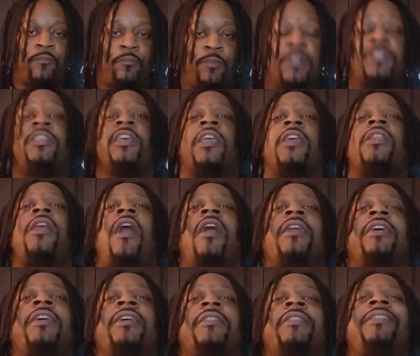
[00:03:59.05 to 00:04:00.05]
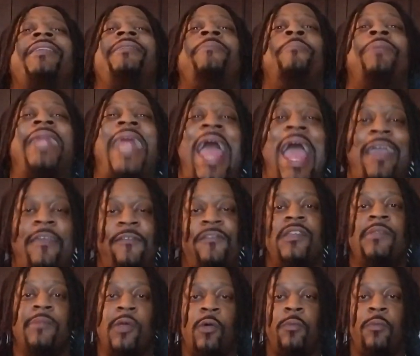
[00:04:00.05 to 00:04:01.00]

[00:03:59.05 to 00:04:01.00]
particularly the black female